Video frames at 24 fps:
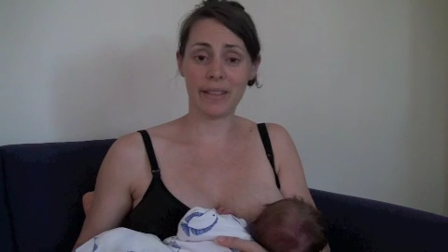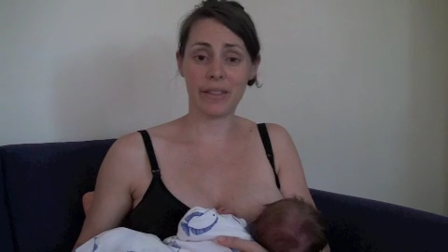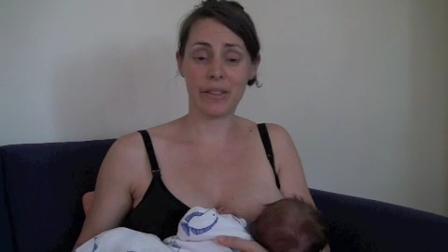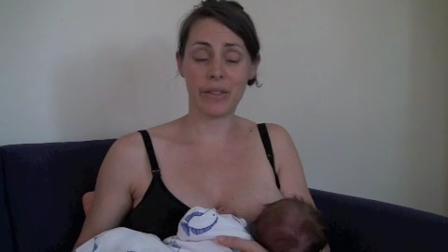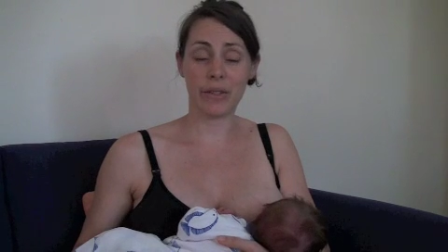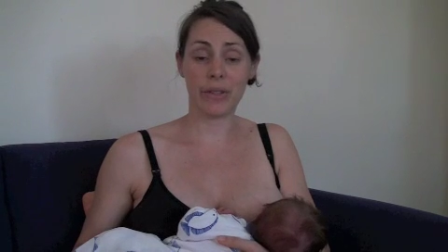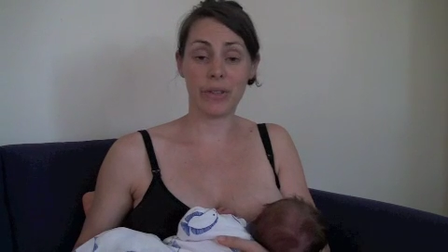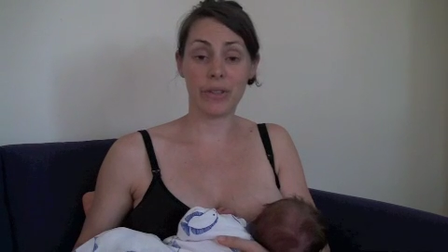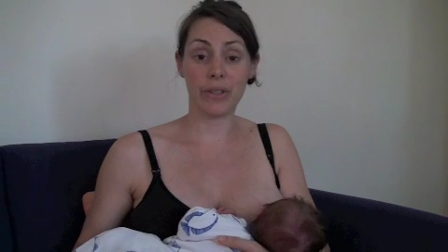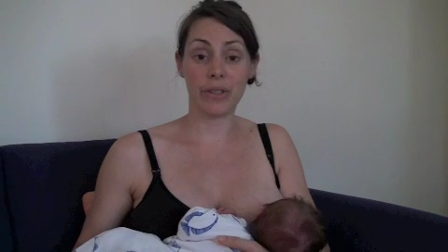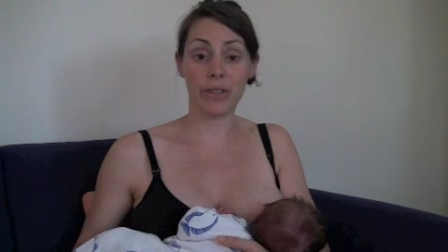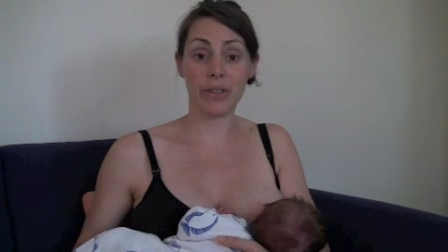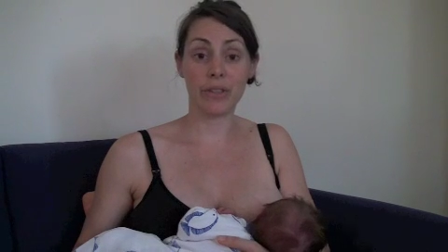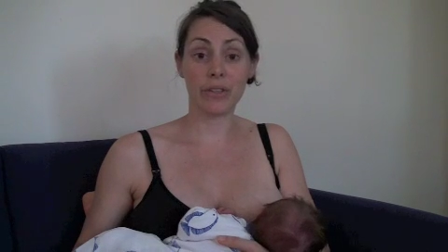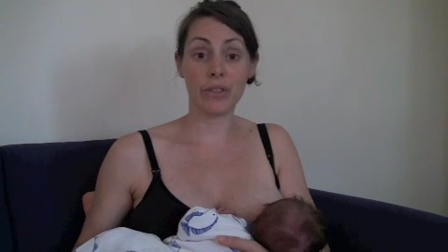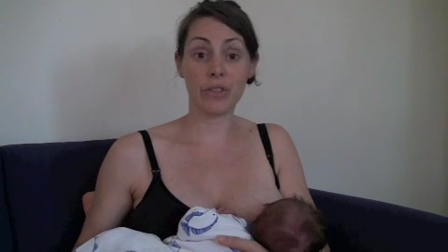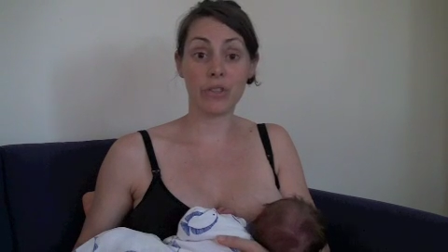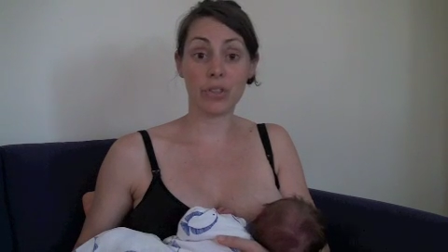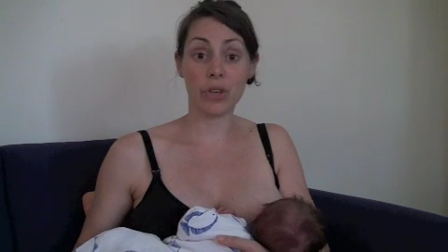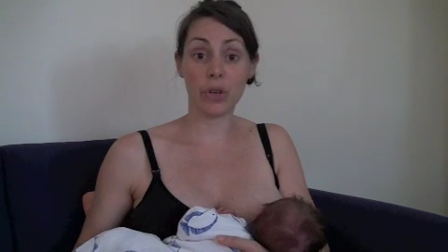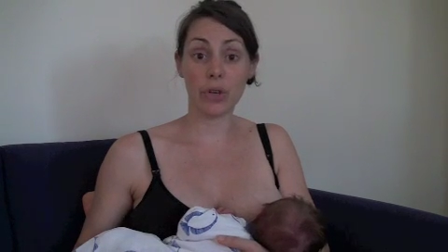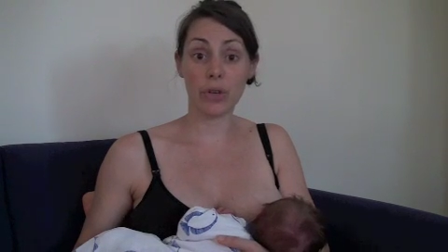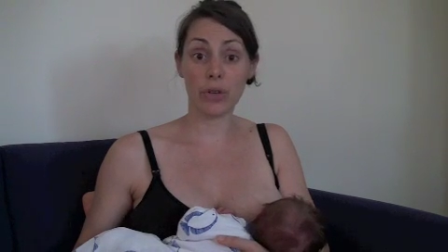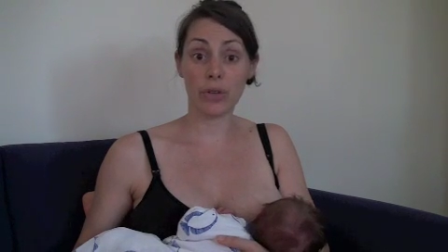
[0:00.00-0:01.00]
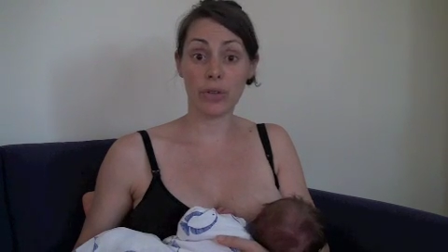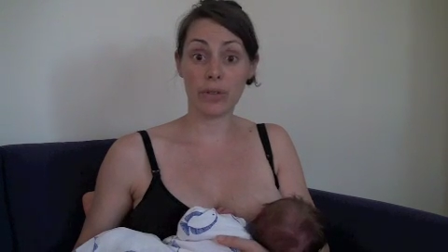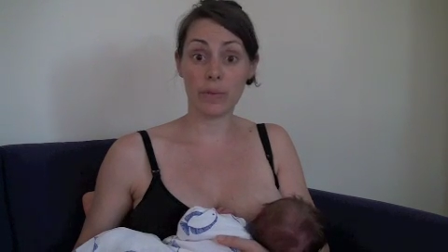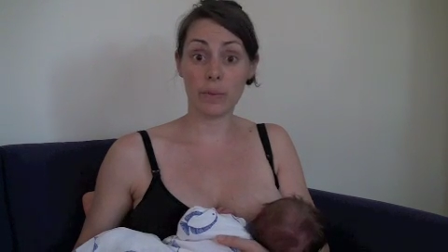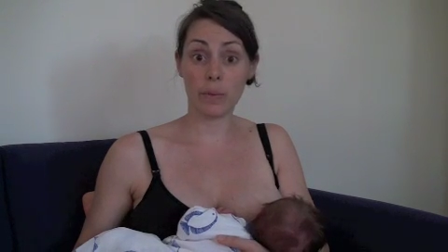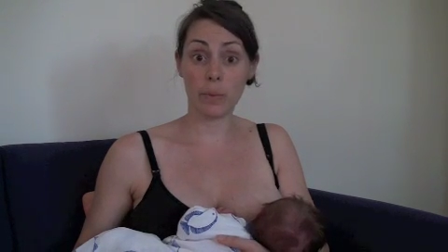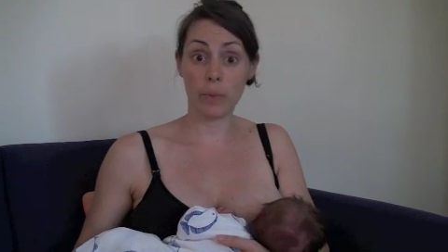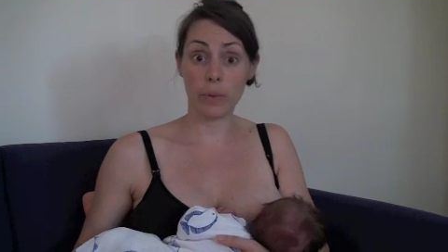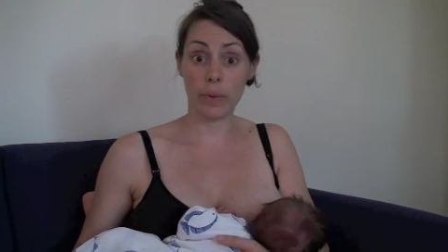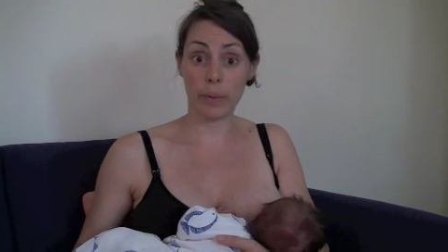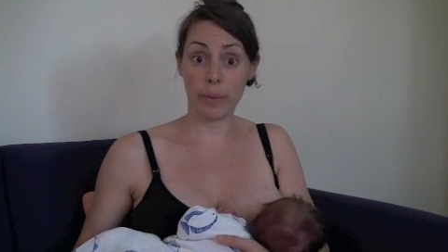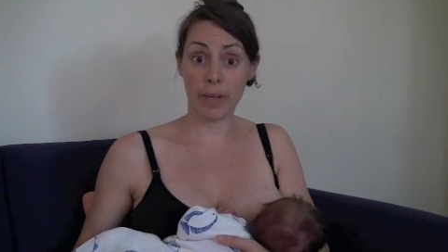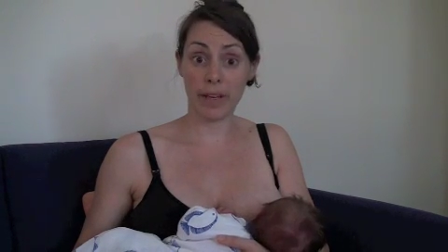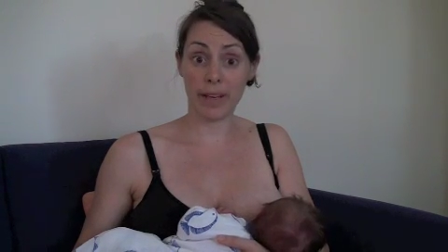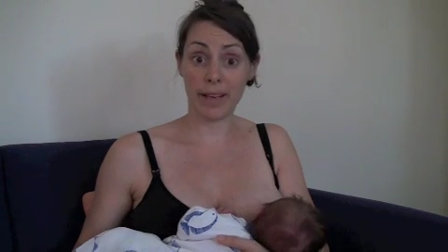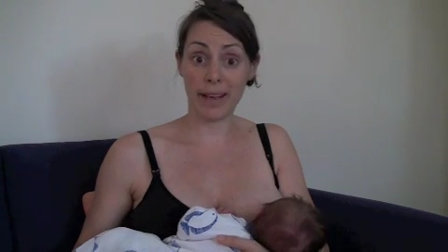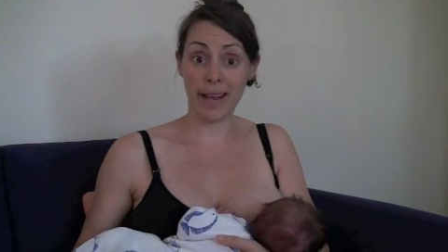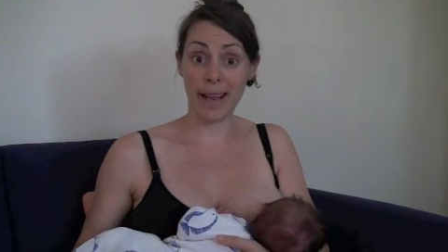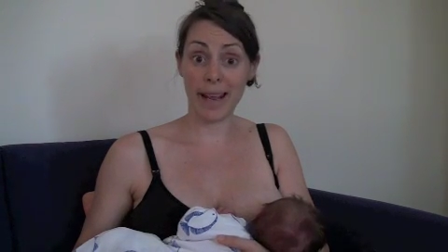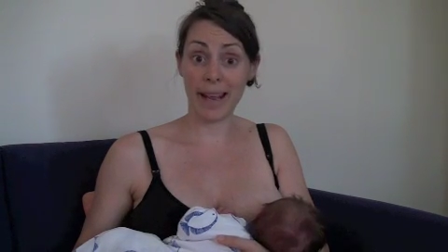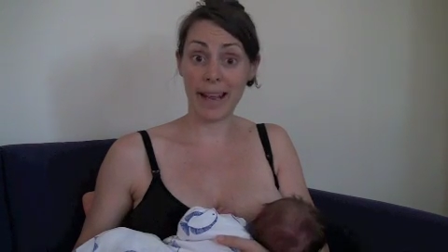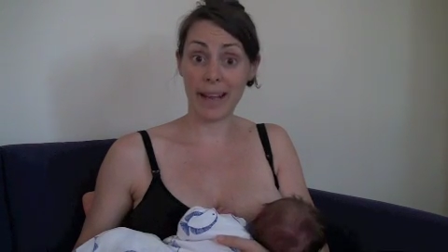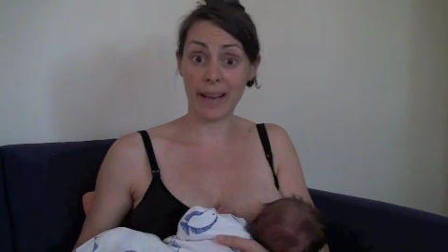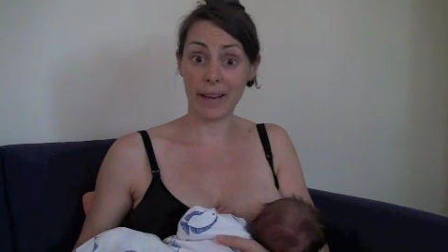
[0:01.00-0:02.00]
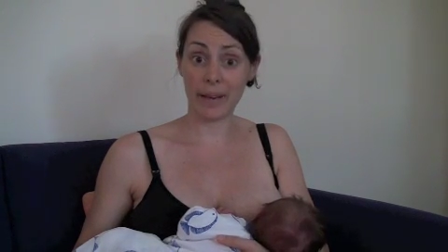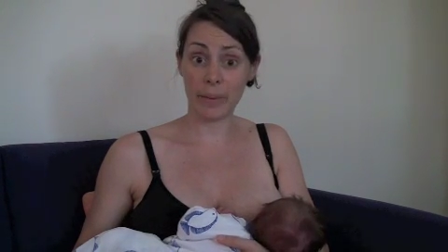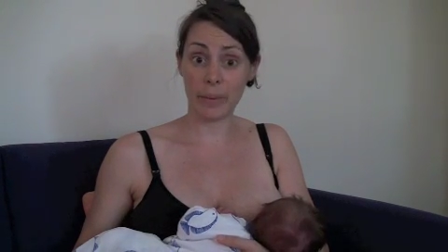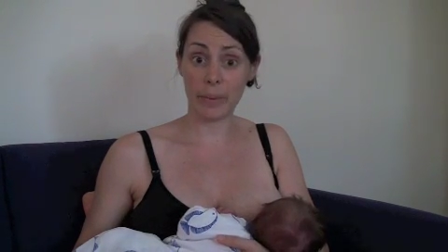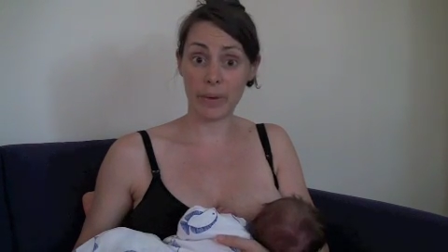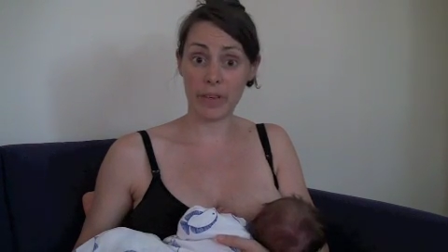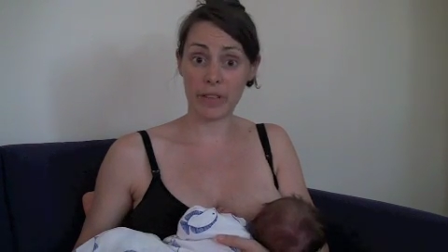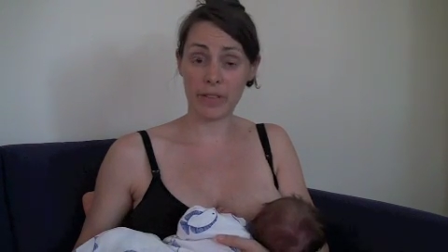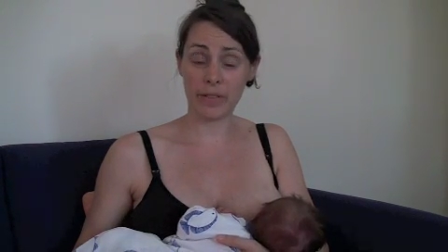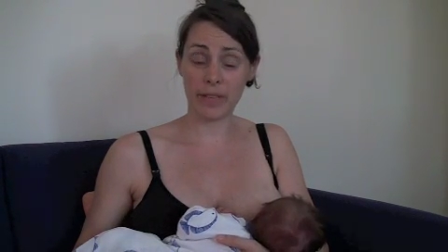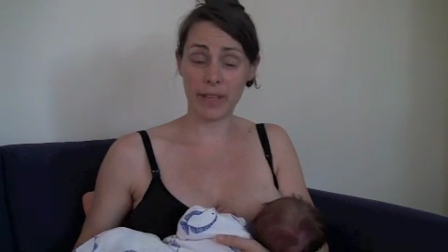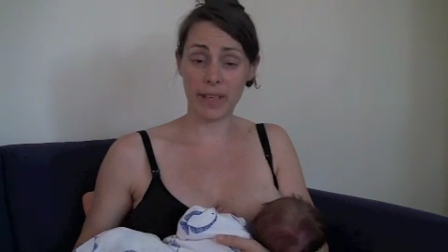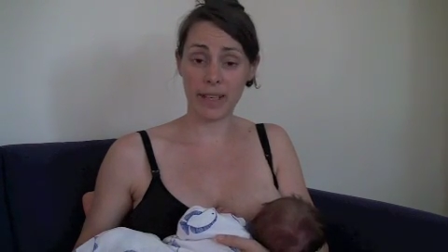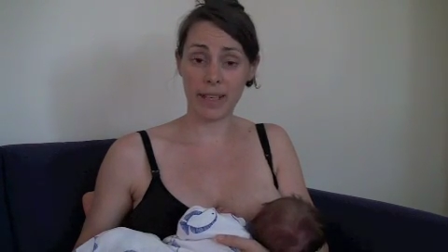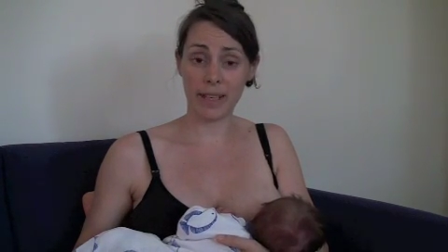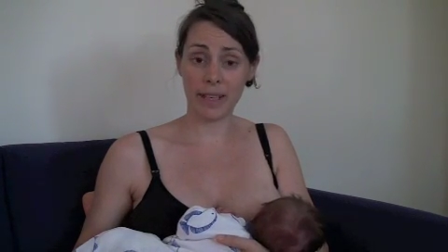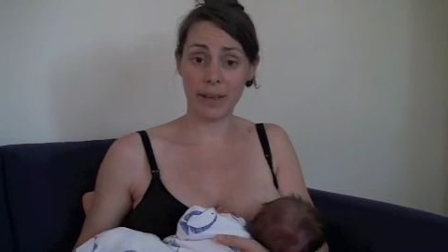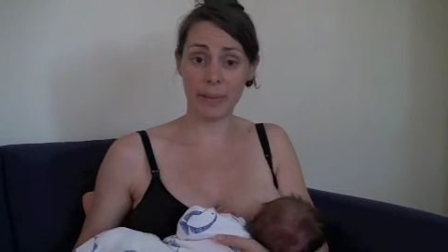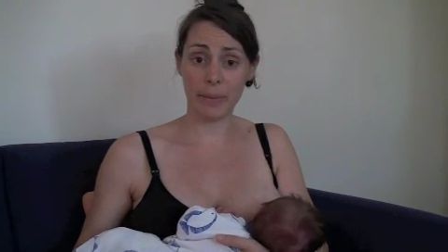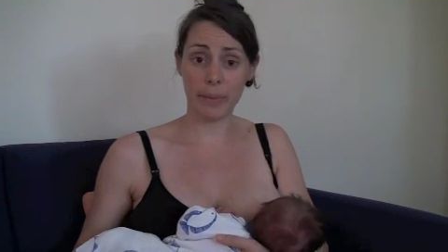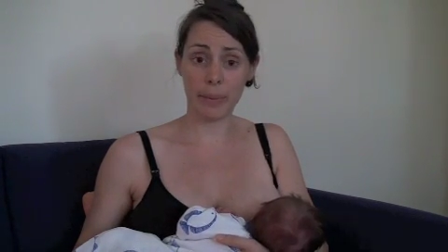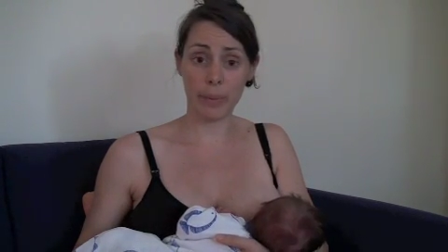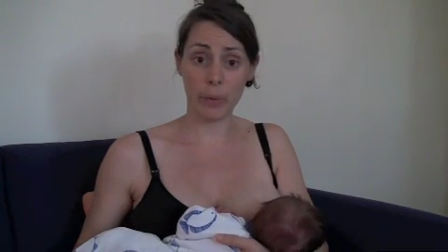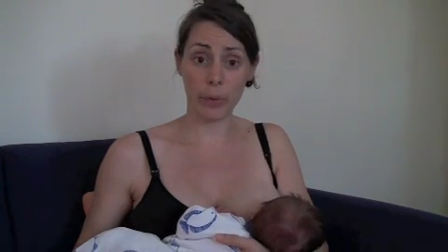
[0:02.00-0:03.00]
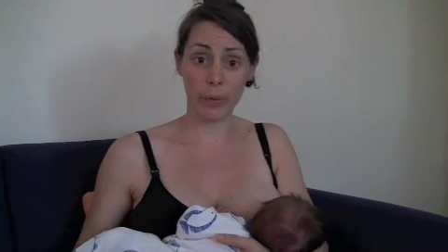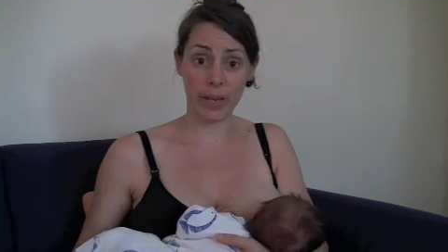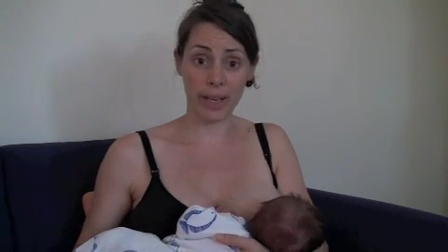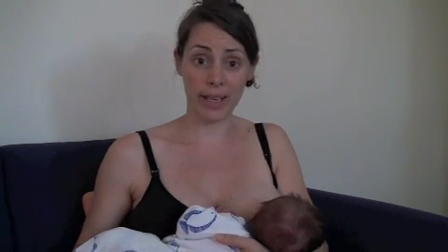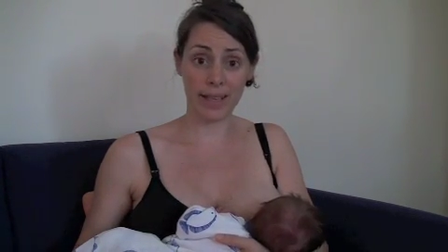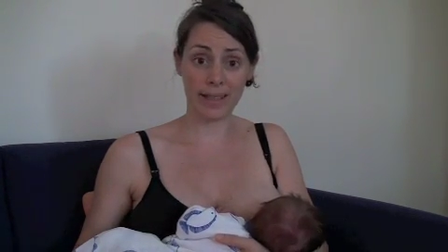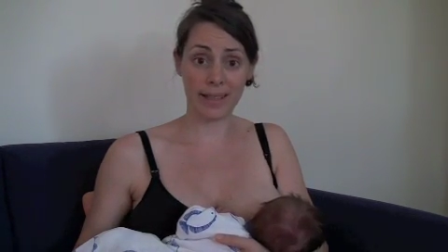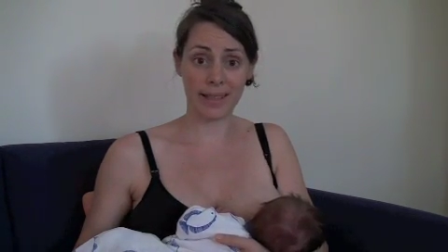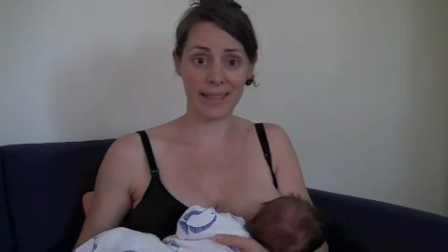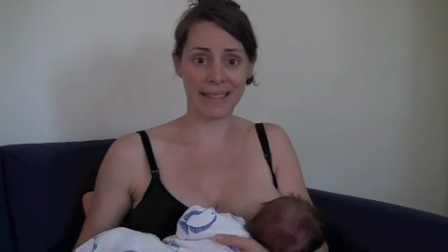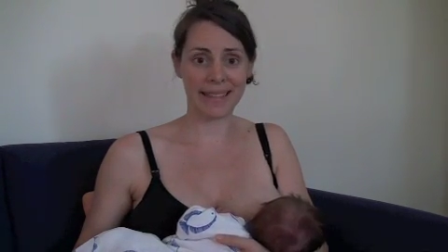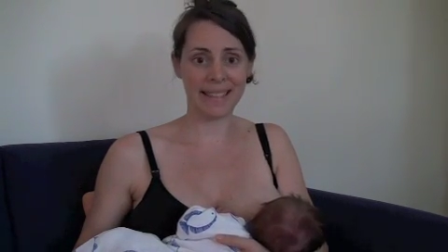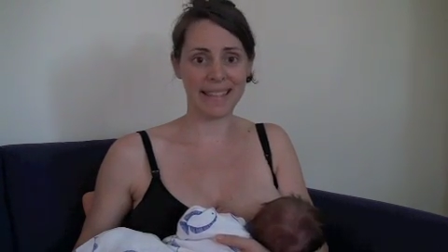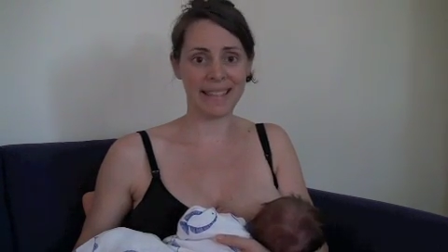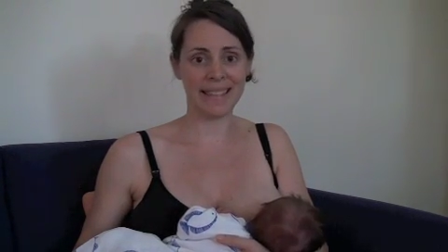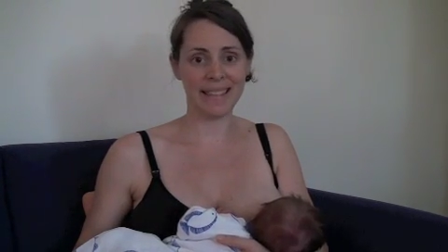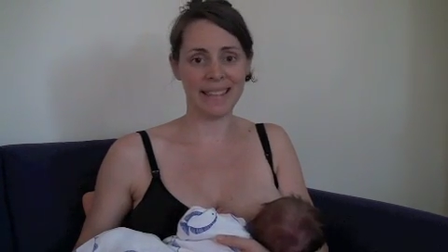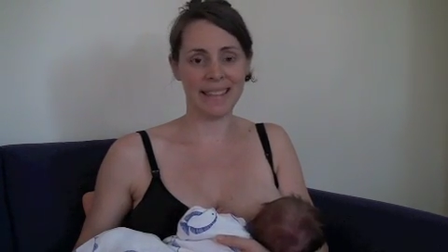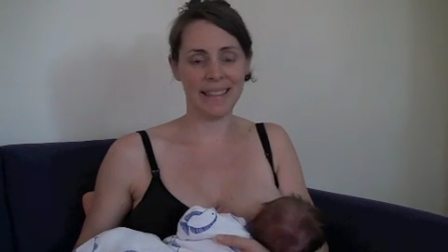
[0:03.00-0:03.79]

to show women how to breastfeed more easily.